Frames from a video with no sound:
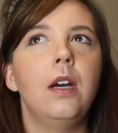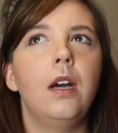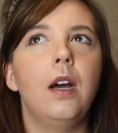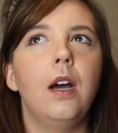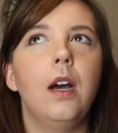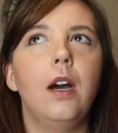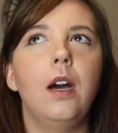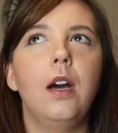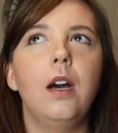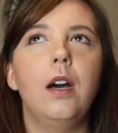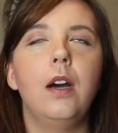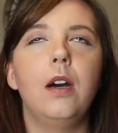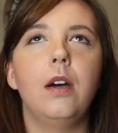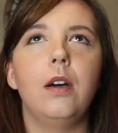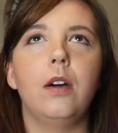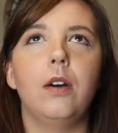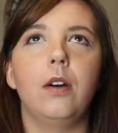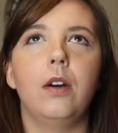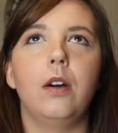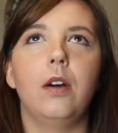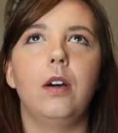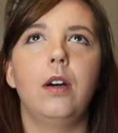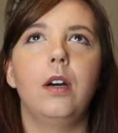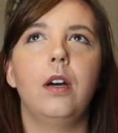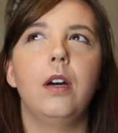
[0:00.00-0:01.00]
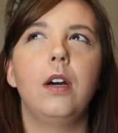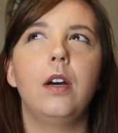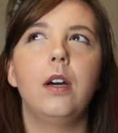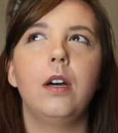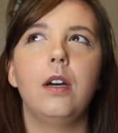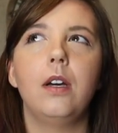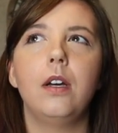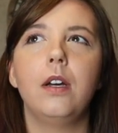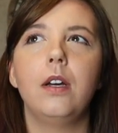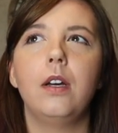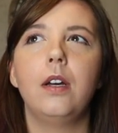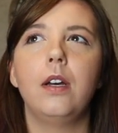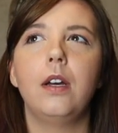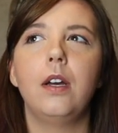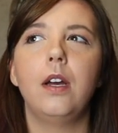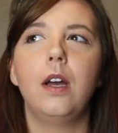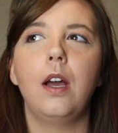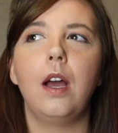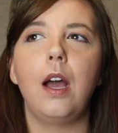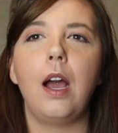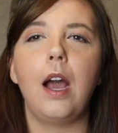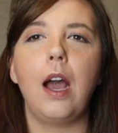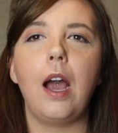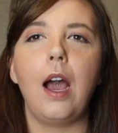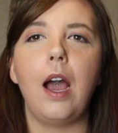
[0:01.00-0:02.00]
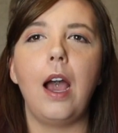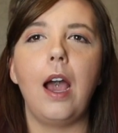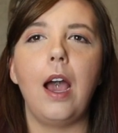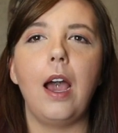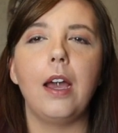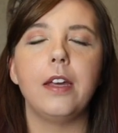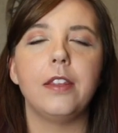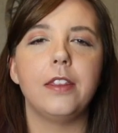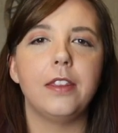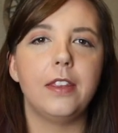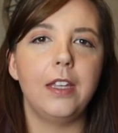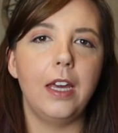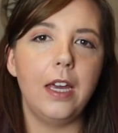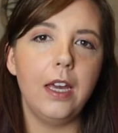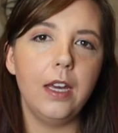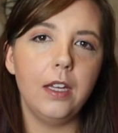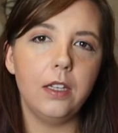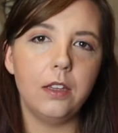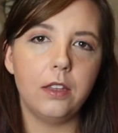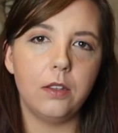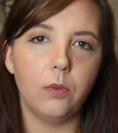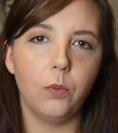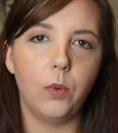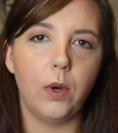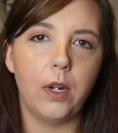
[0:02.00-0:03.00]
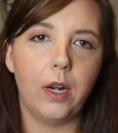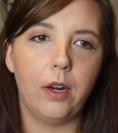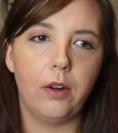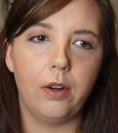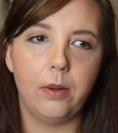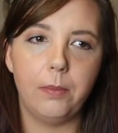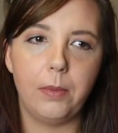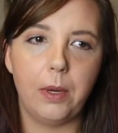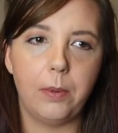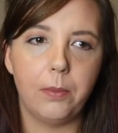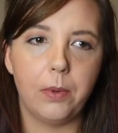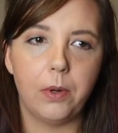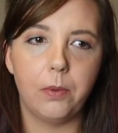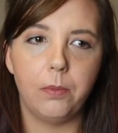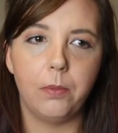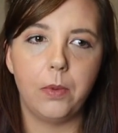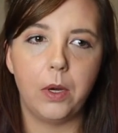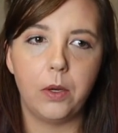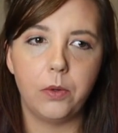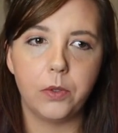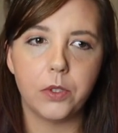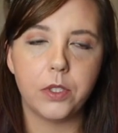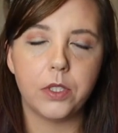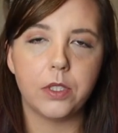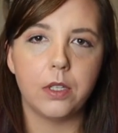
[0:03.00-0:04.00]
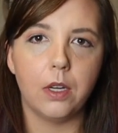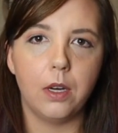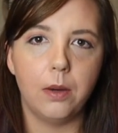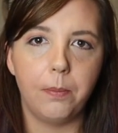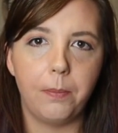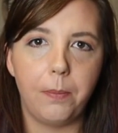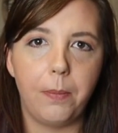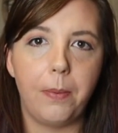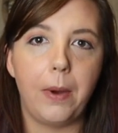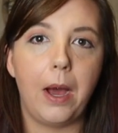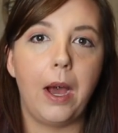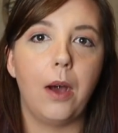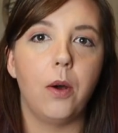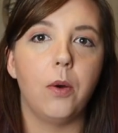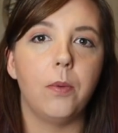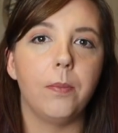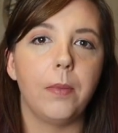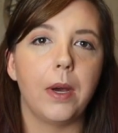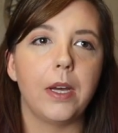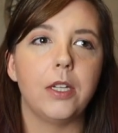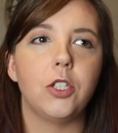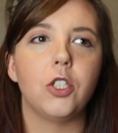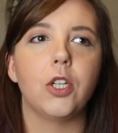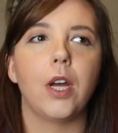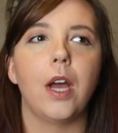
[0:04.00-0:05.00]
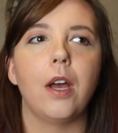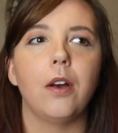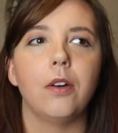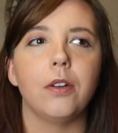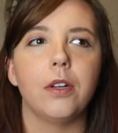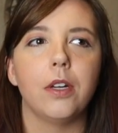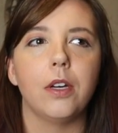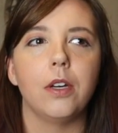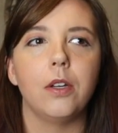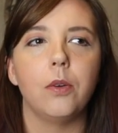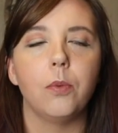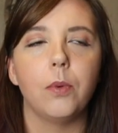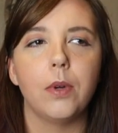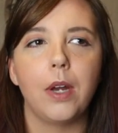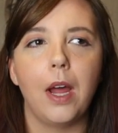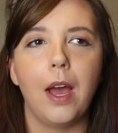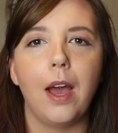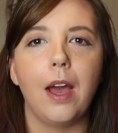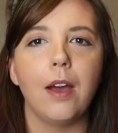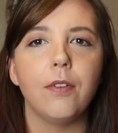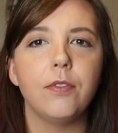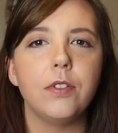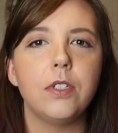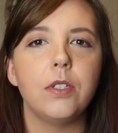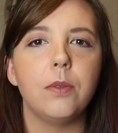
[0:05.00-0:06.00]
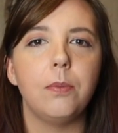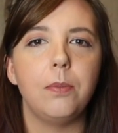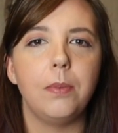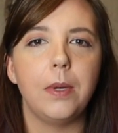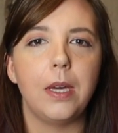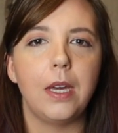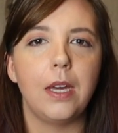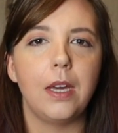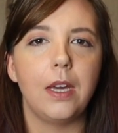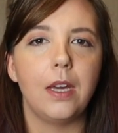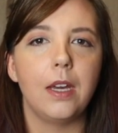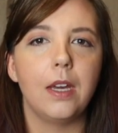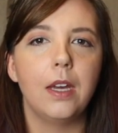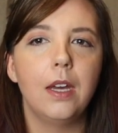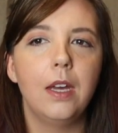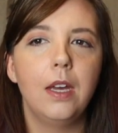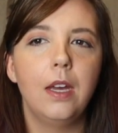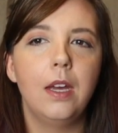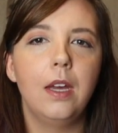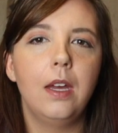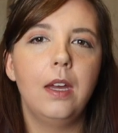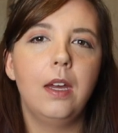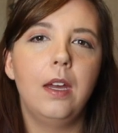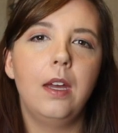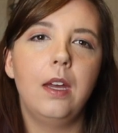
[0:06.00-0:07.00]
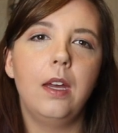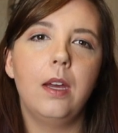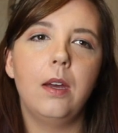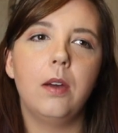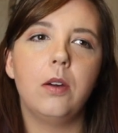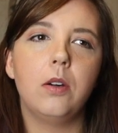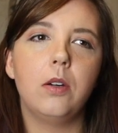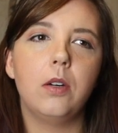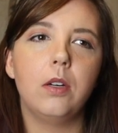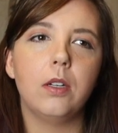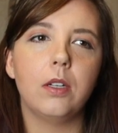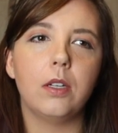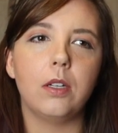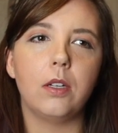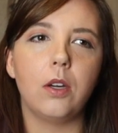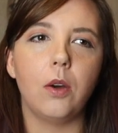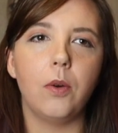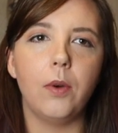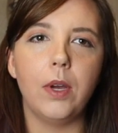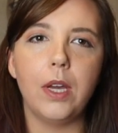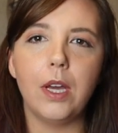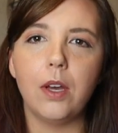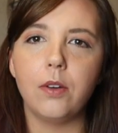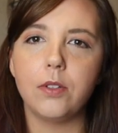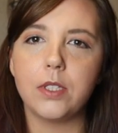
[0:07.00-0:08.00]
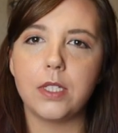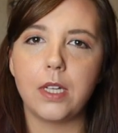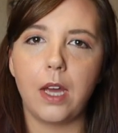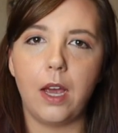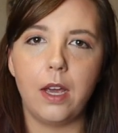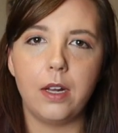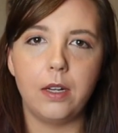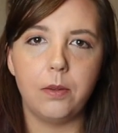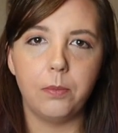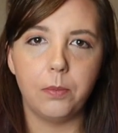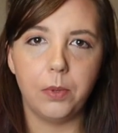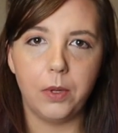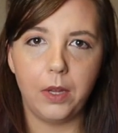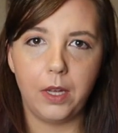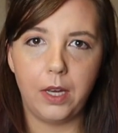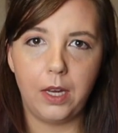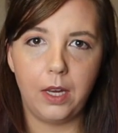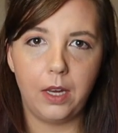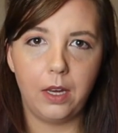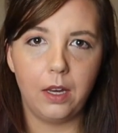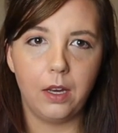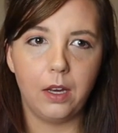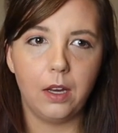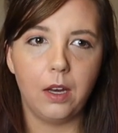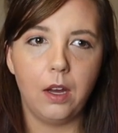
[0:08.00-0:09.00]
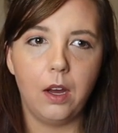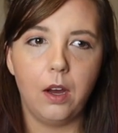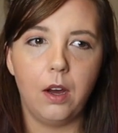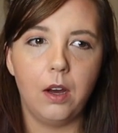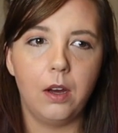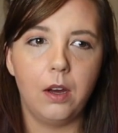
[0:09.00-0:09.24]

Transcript: Oh, I think what I remember most about my childhood would have to be going outside and playing.